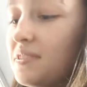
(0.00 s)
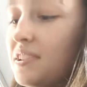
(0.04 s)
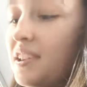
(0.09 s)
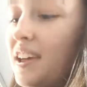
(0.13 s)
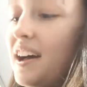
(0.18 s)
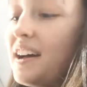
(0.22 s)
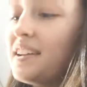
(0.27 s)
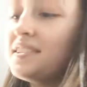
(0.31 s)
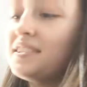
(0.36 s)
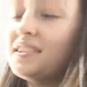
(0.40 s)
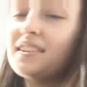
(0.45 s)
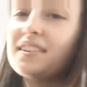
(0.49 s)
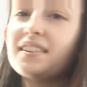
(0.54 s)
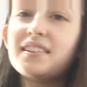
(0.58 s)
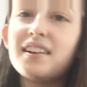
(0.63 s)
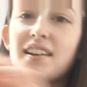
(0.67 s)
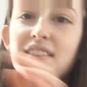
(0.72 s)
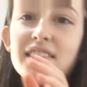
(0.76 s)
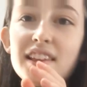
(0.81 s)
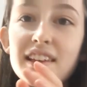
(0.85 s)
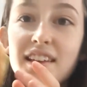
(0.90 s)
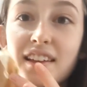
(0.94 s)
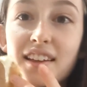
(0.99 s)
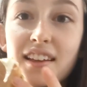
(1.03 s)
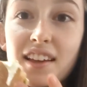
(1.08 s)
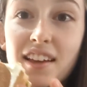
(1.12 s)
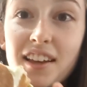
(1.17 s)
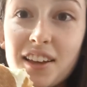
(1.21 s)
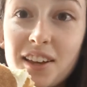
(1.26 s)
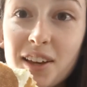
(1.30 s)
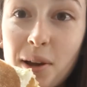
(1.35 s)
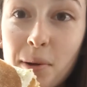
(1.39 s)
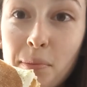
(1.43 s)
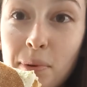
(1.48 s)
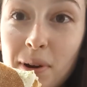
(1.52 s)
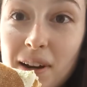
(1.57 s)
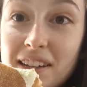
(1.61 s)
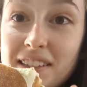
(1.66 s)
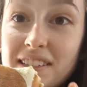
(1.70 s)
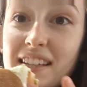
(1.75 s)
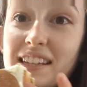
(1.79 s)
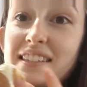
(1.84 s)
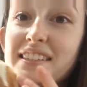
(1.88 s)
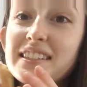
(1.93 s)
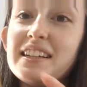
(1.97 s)
Classic, got the
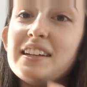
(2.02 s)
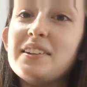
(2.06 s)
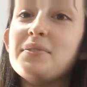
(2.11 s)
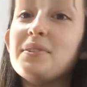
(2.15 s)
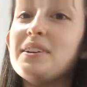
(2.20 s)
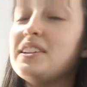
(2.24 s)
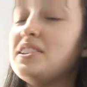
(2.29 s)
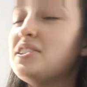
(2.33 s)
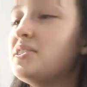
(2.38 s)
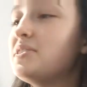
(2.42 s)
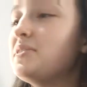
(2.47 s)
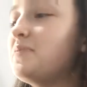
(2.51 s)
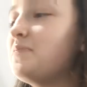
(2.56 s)
caprese sandwich.